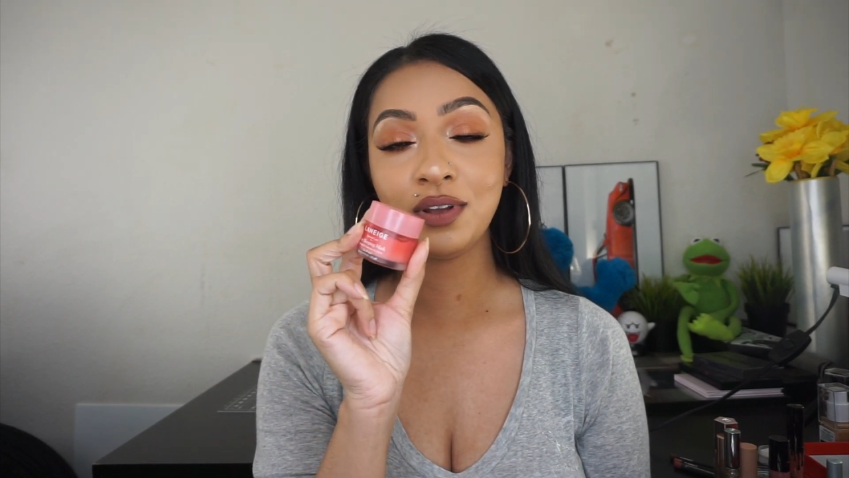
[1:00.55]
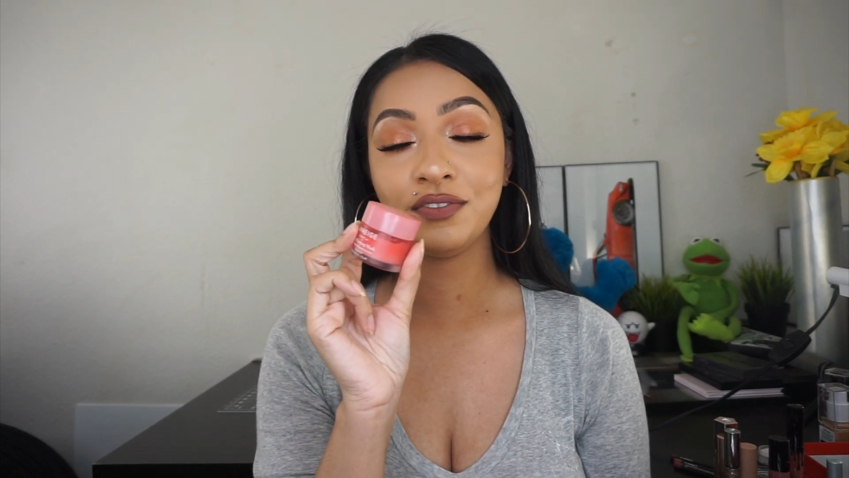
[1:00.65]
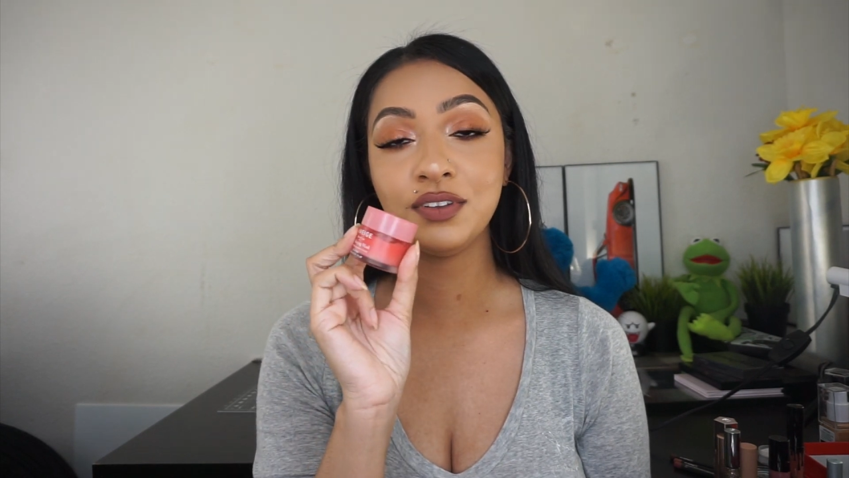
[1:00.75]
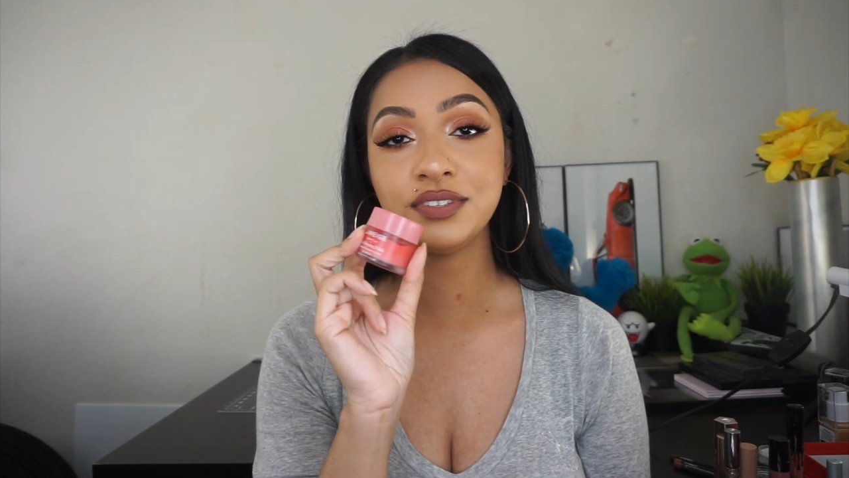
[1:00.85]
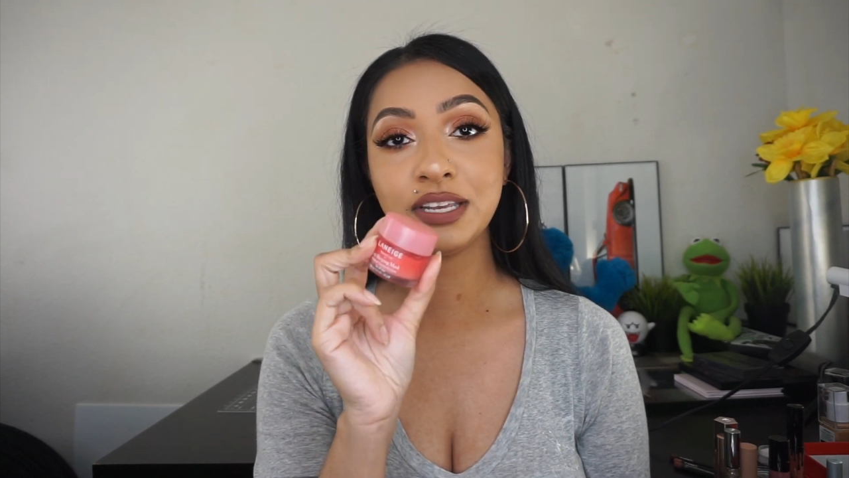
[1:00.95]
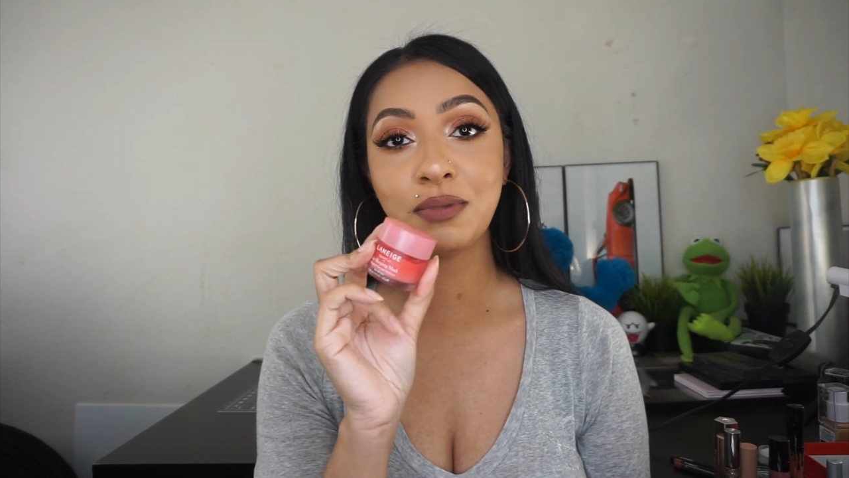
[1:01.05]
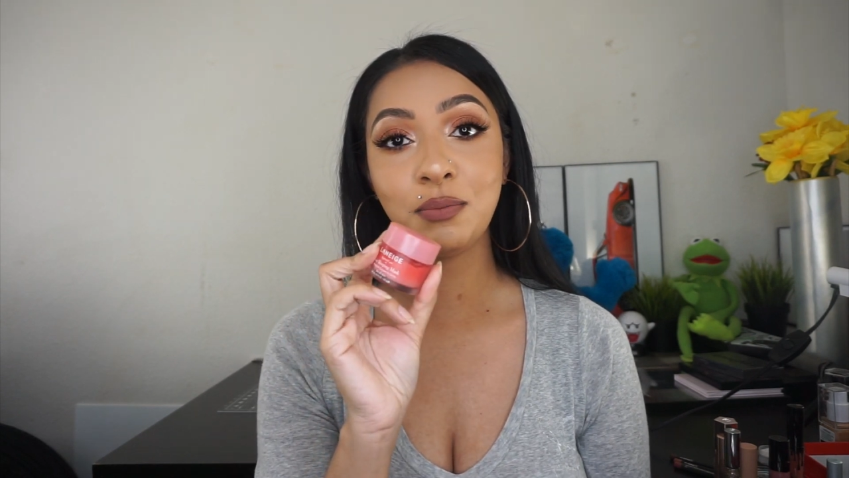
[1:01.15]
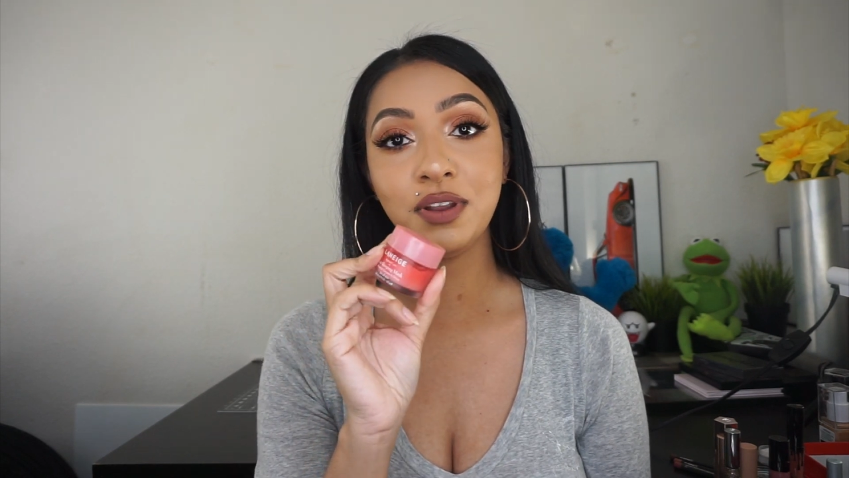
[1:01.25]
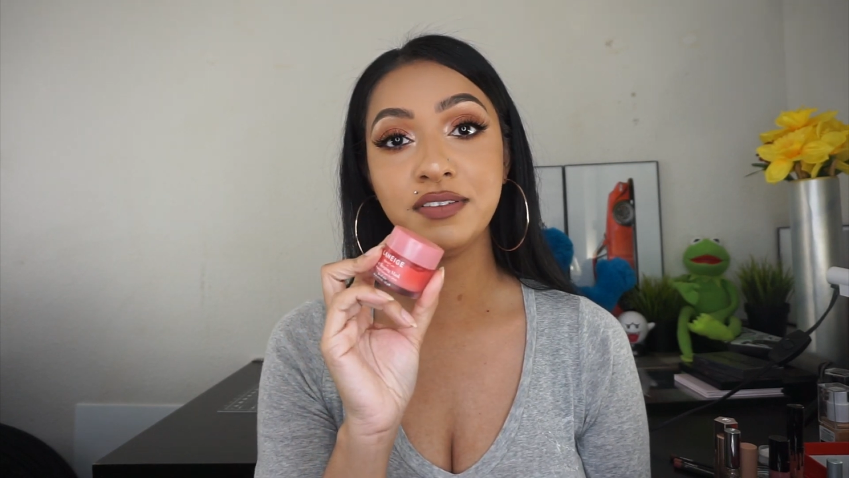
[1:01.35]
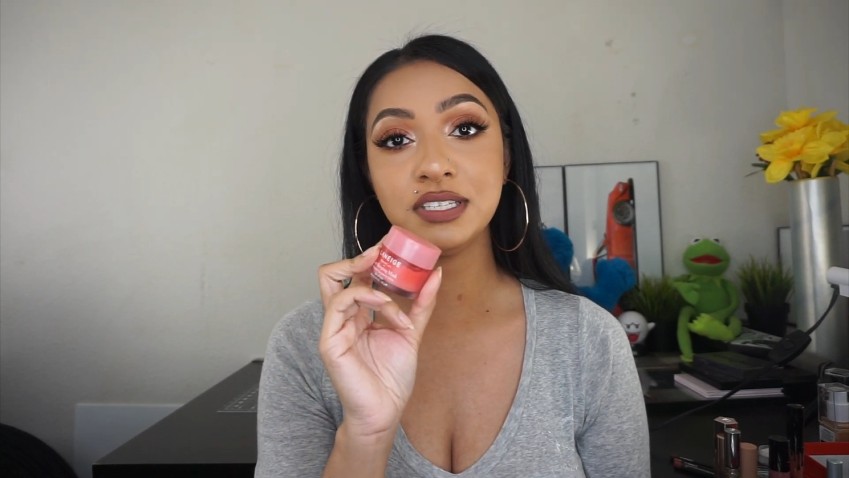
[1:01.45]
if you see my
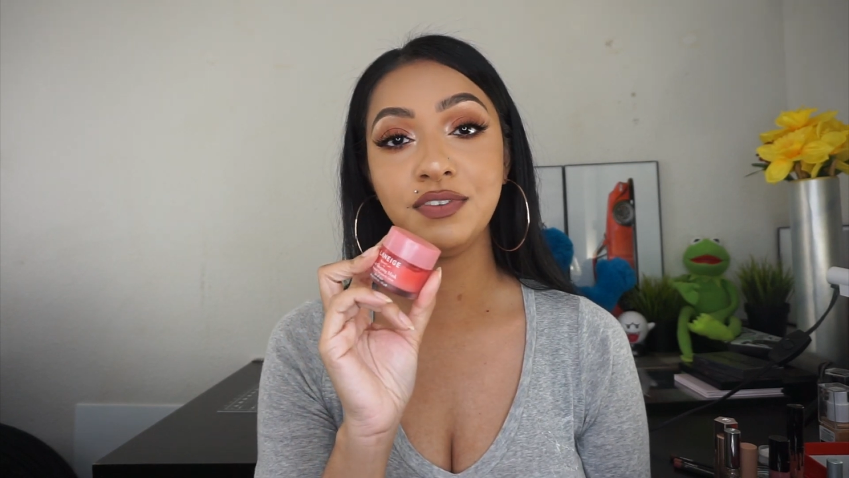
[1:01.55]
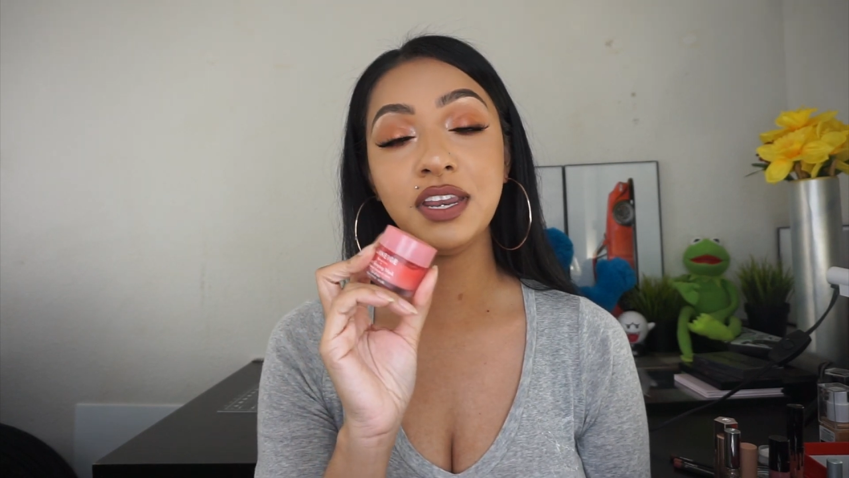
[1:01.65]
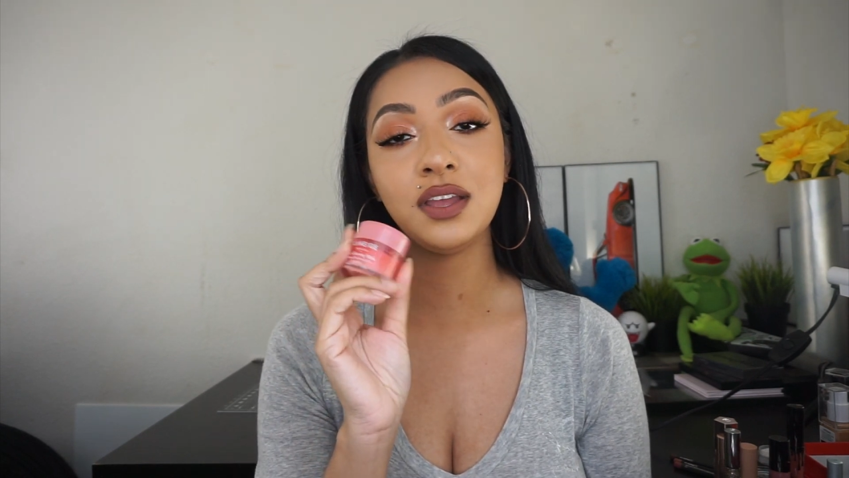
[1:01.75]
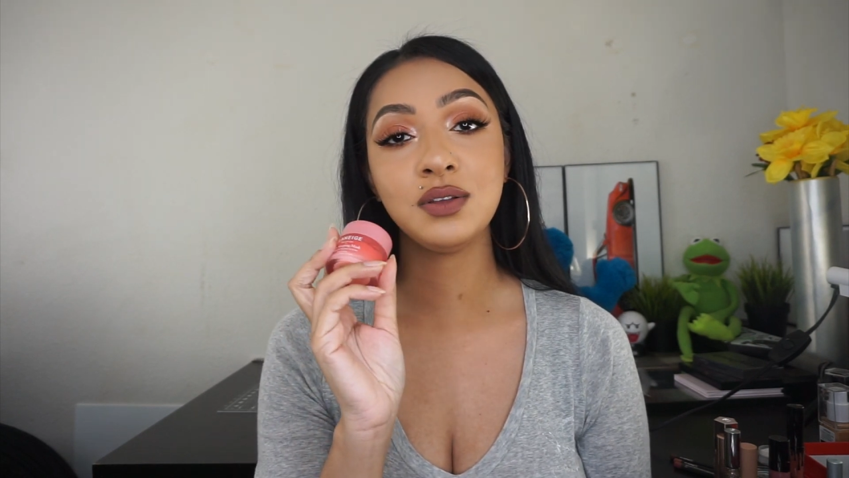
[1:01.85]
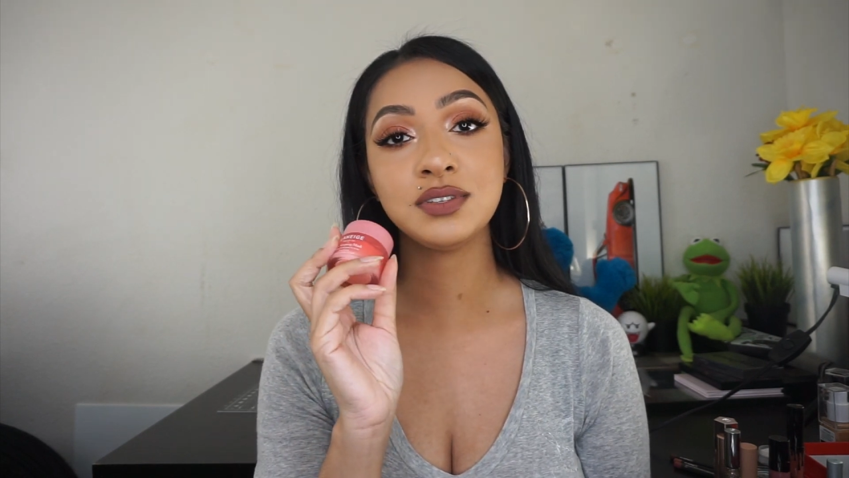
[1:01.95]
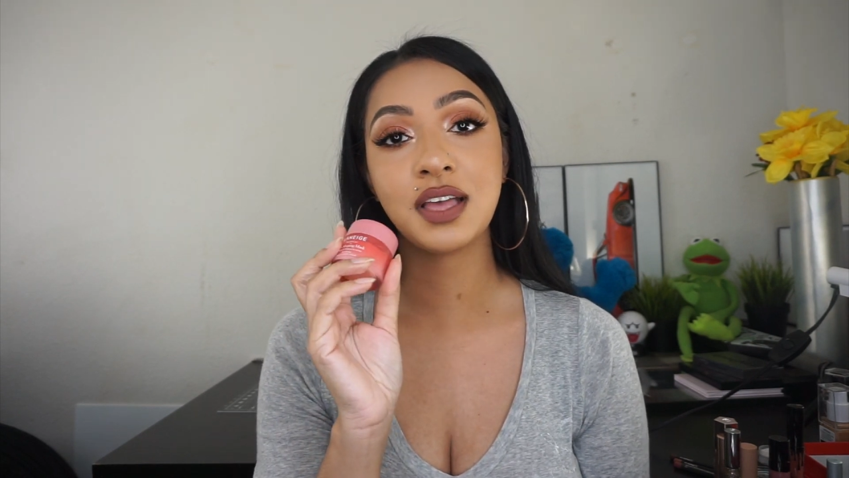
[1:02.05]
previous videos,